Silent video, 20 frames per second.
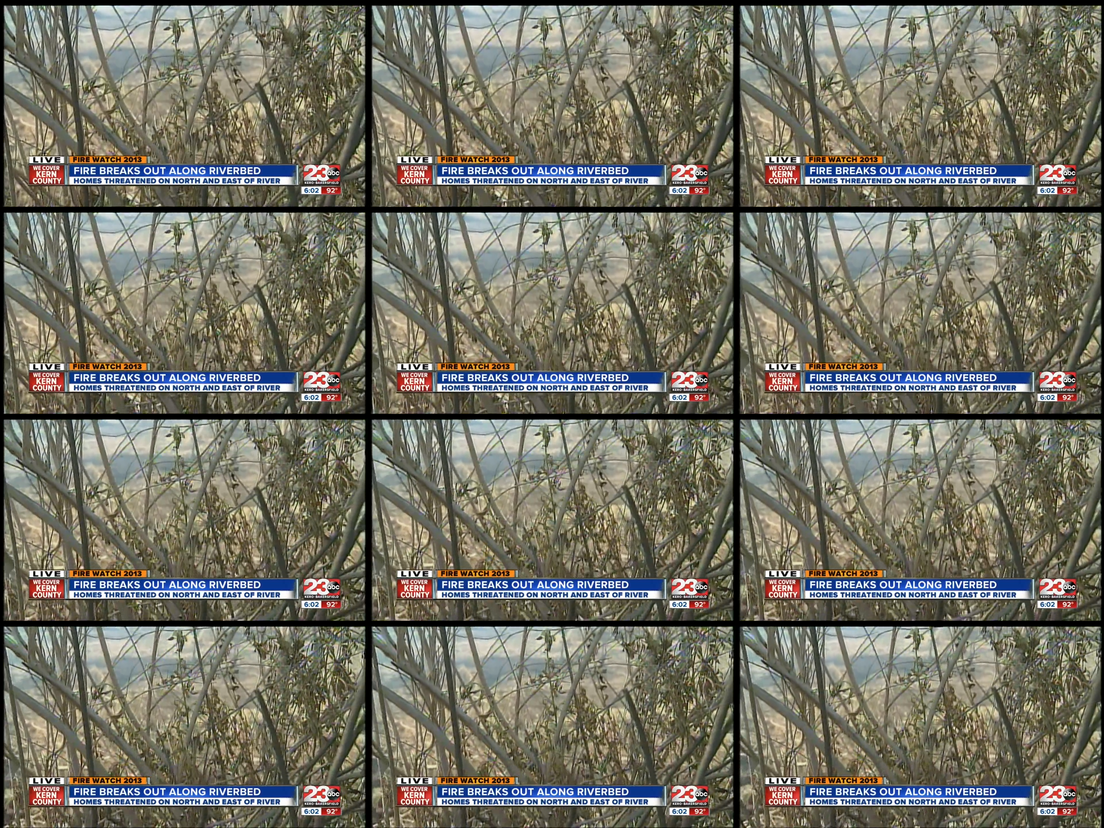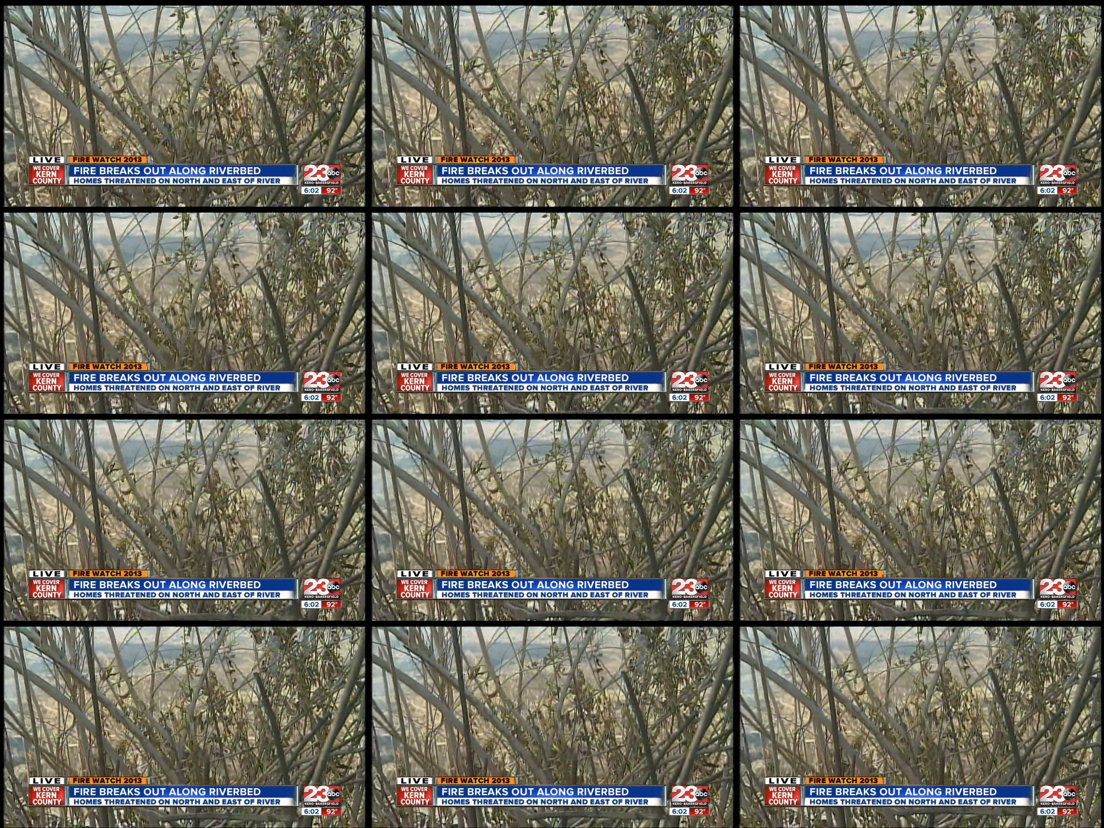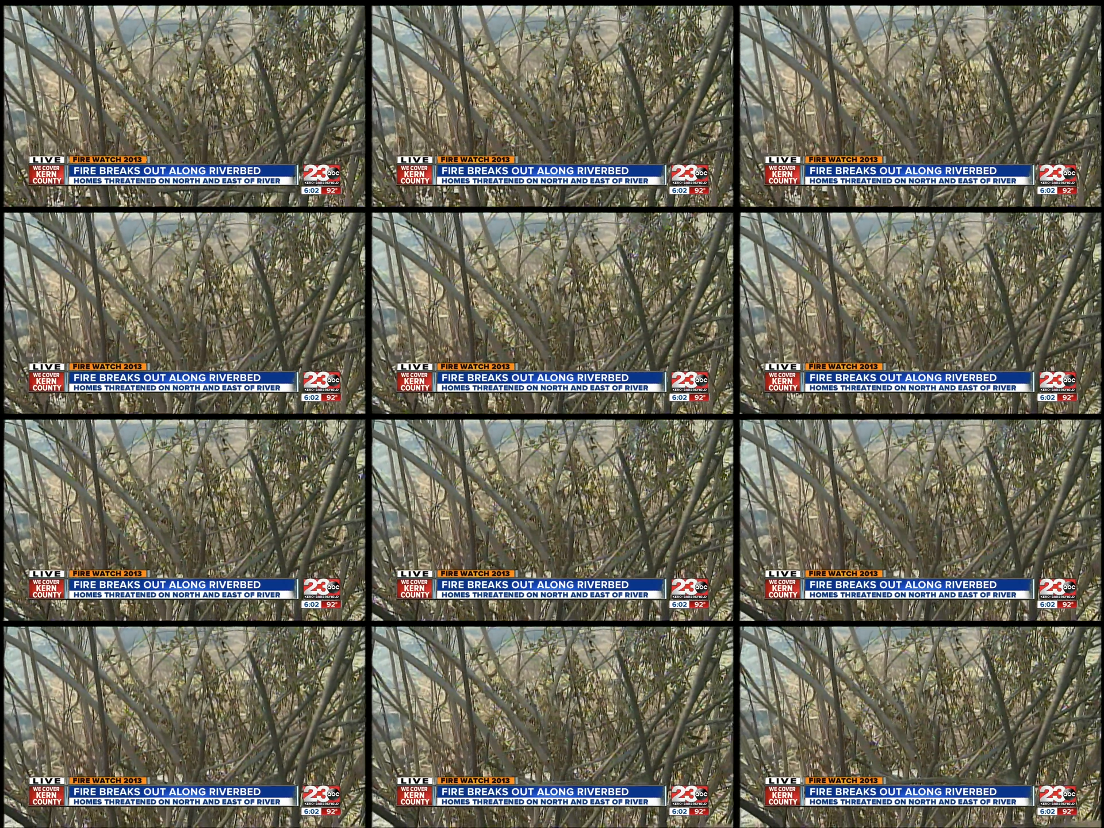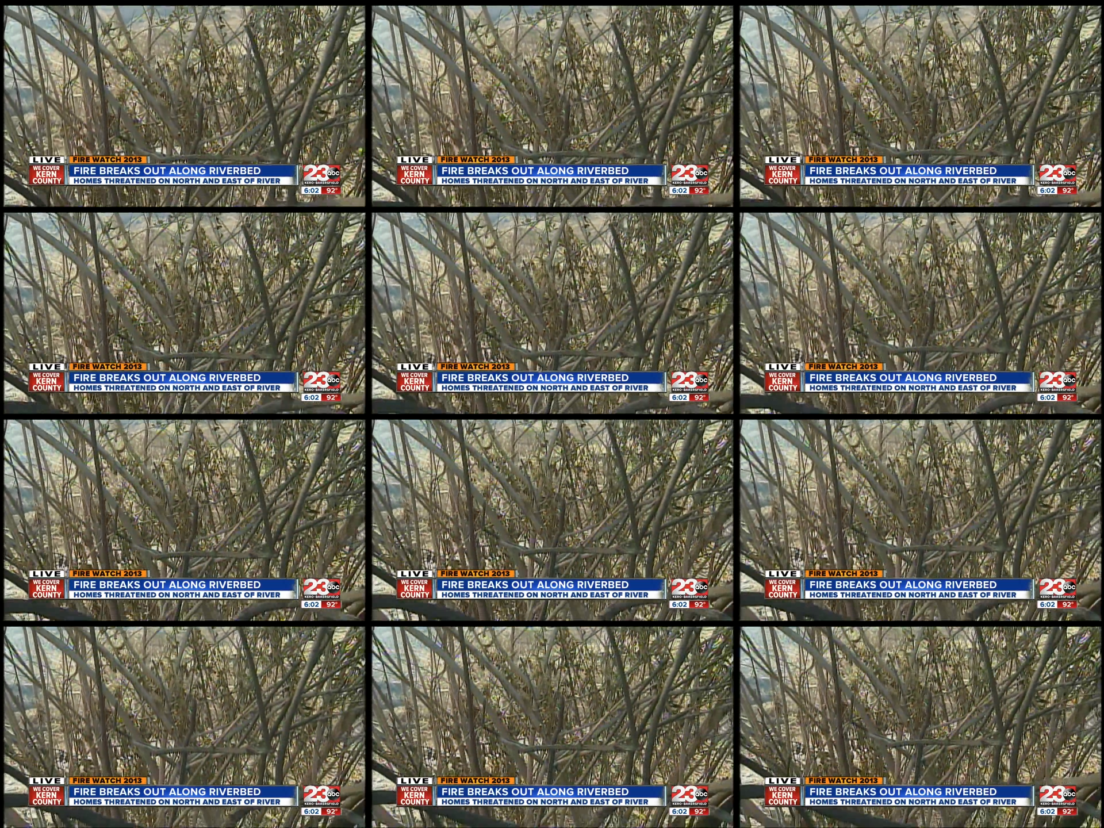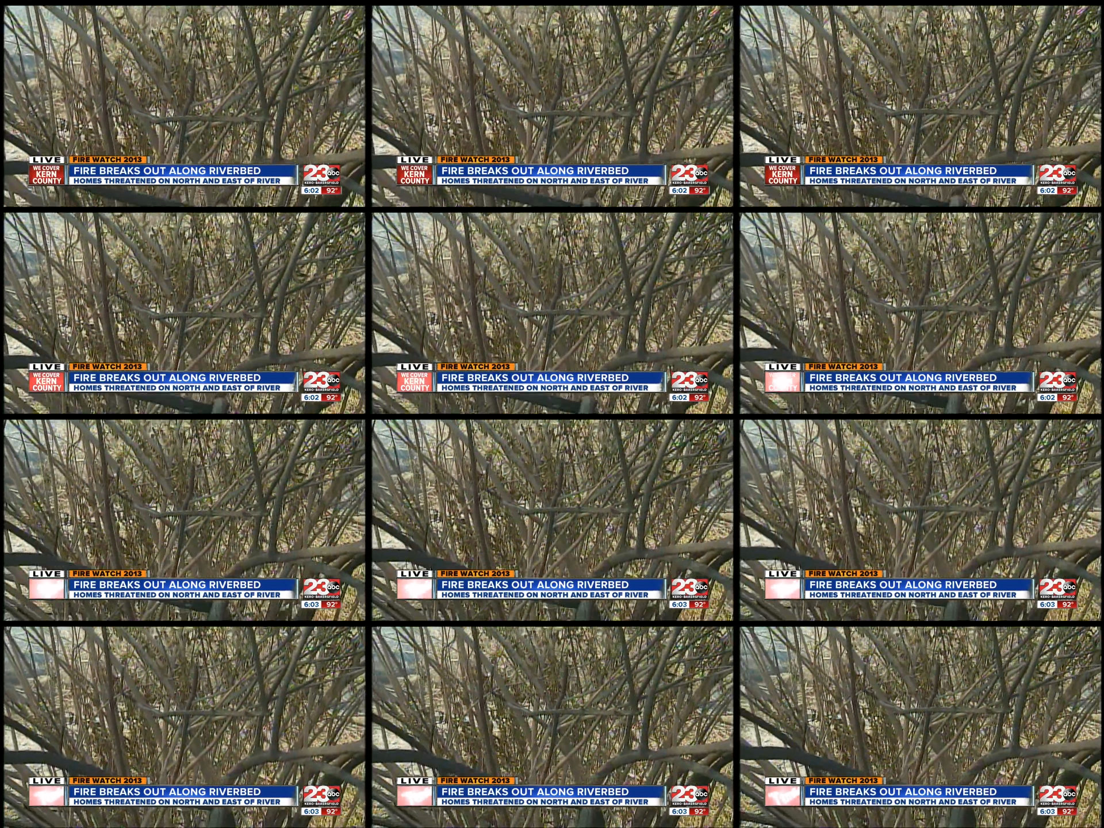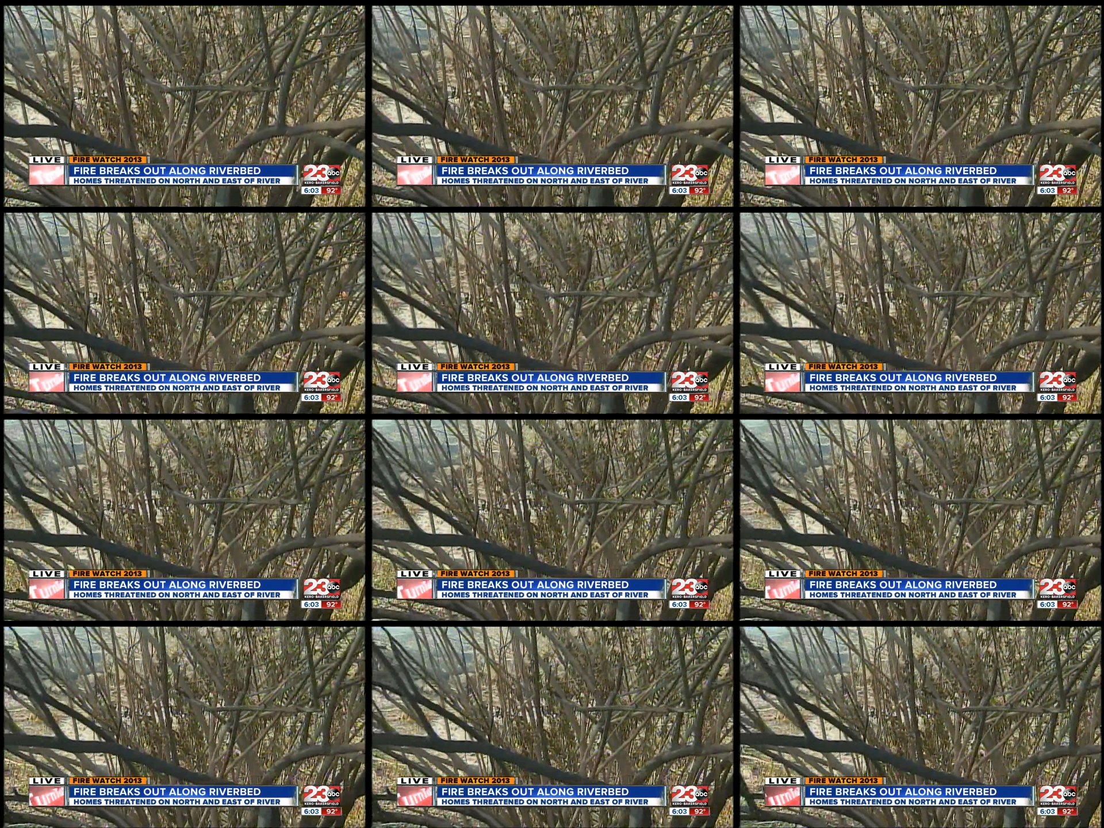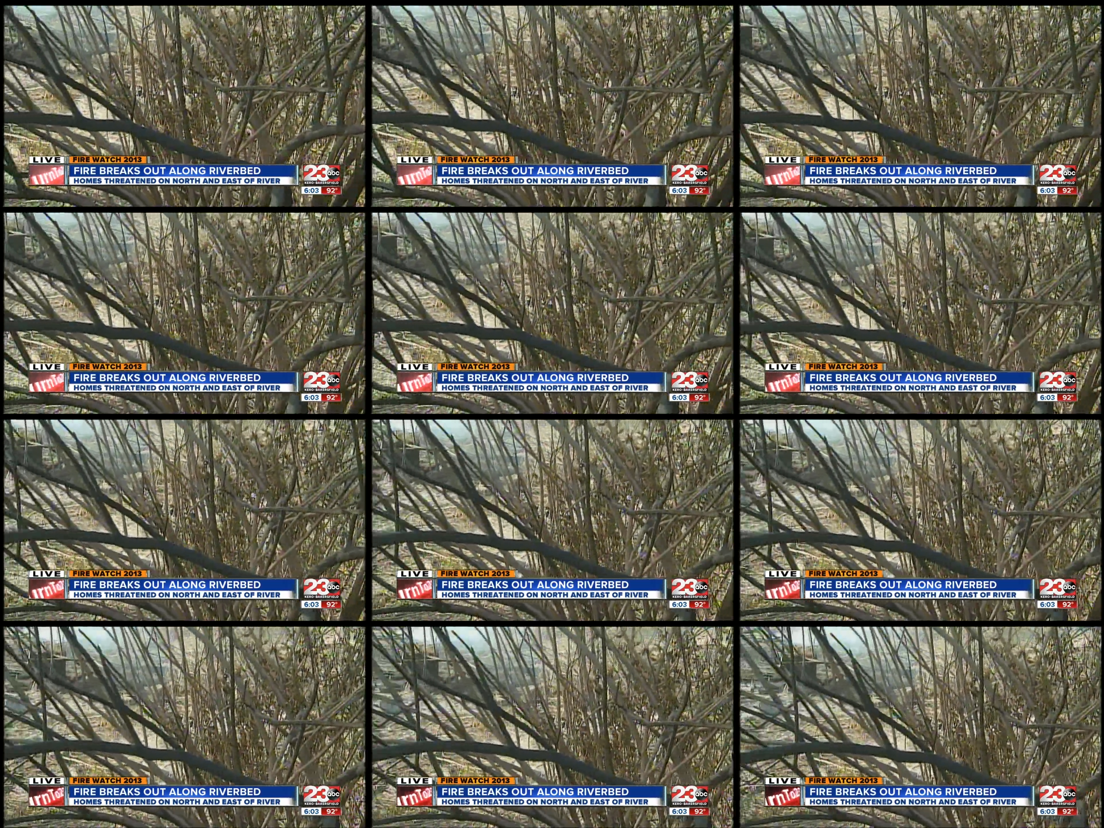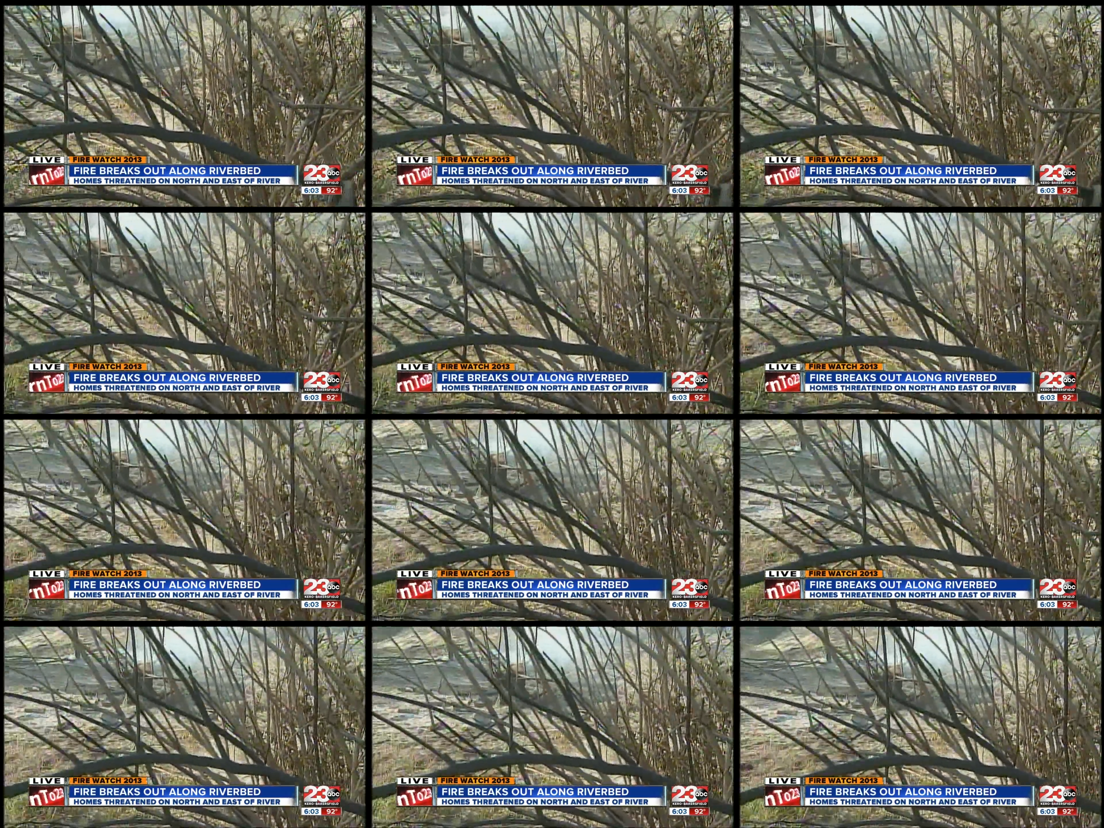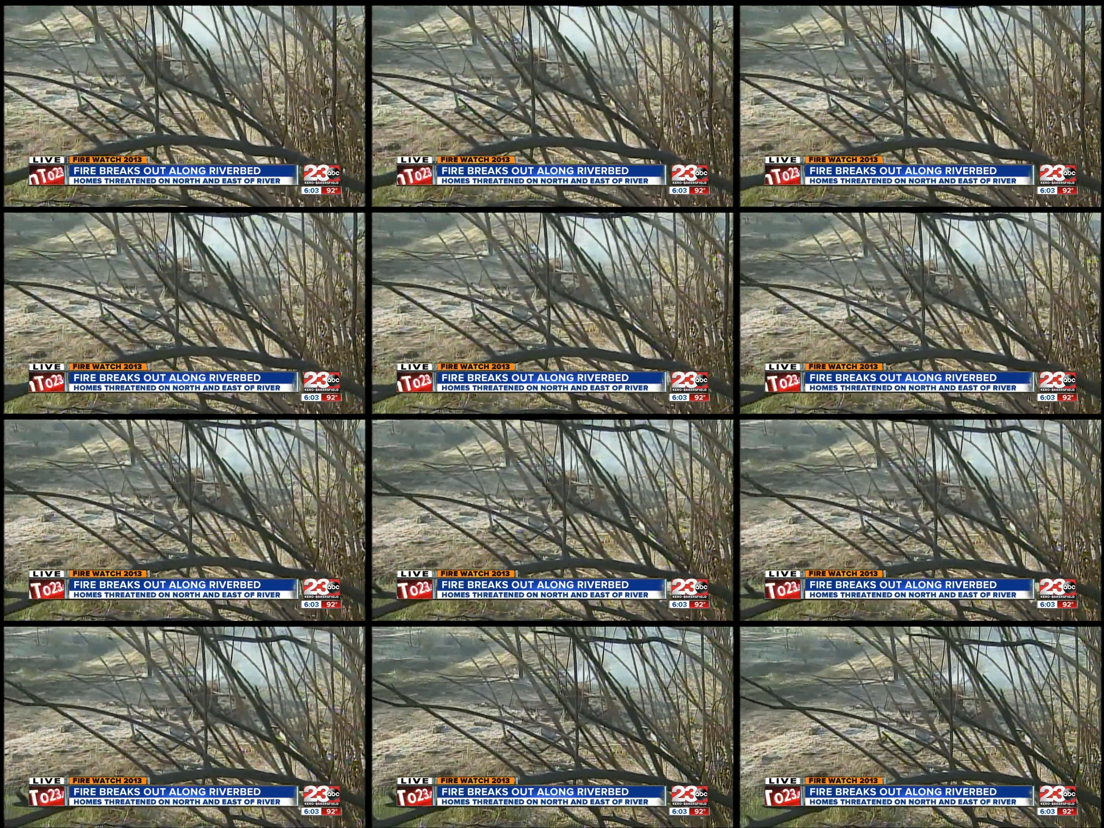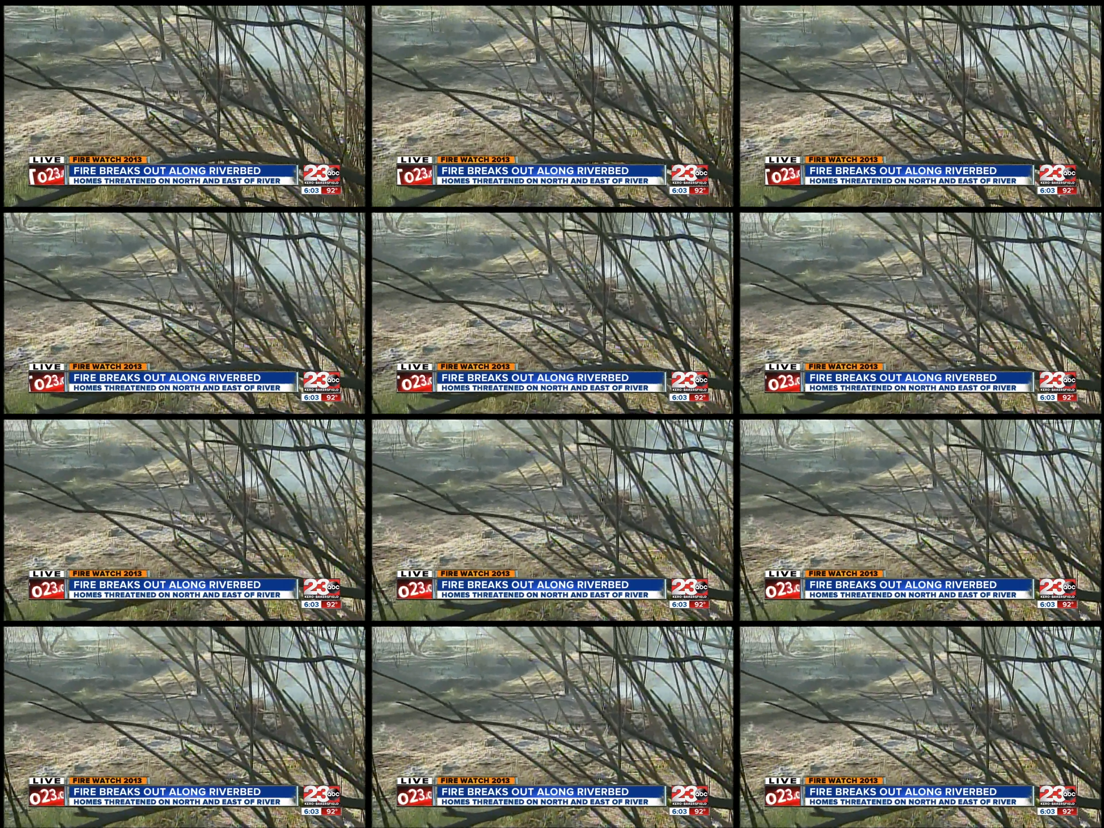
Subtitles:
[unreadable: no face in view]